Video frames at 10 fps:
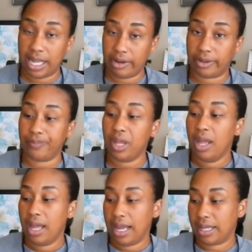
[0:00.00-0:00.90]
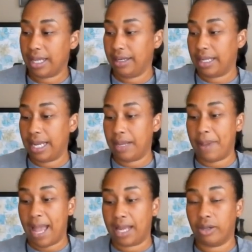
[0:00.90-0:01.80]
here, and again getting
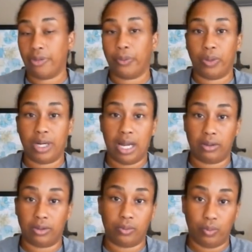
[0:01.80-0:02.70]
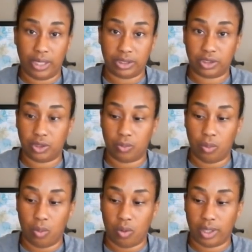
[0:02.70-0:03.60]
back the $3 register
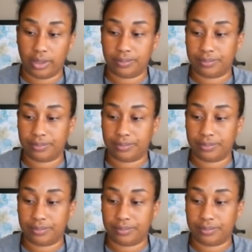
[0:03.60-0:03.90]
reward.